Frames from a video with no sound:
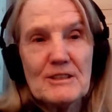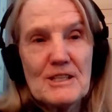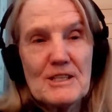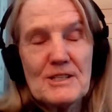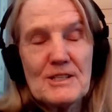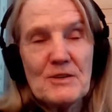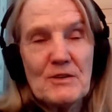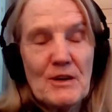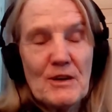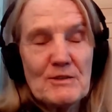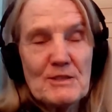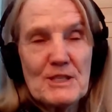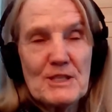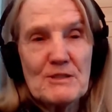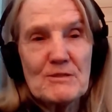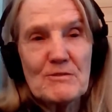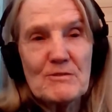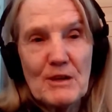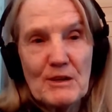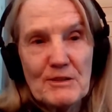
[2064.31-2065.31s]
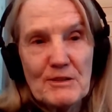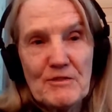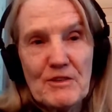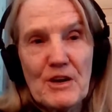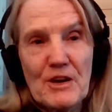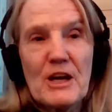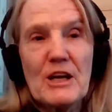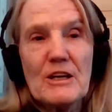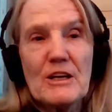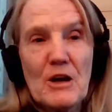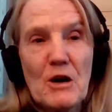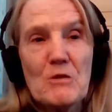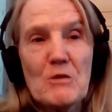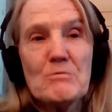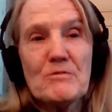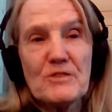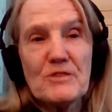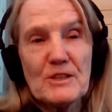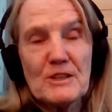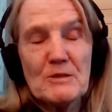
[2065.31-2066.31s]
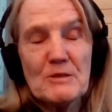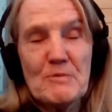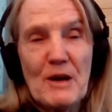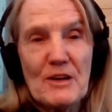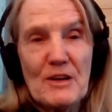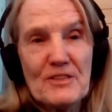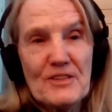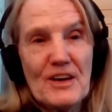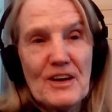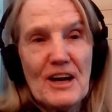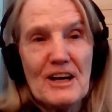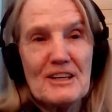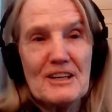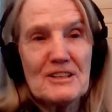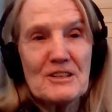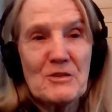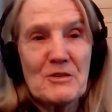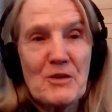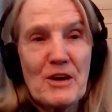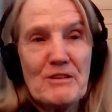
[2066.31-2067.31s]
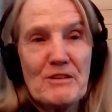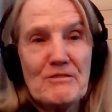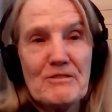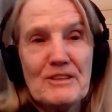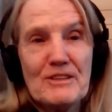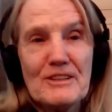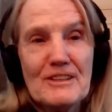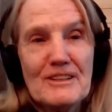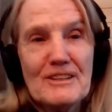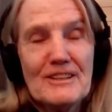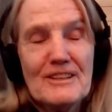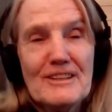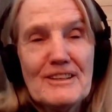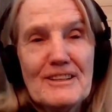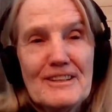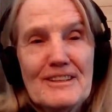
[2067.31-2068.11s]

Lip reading: So I was very hopeful about that and grateful.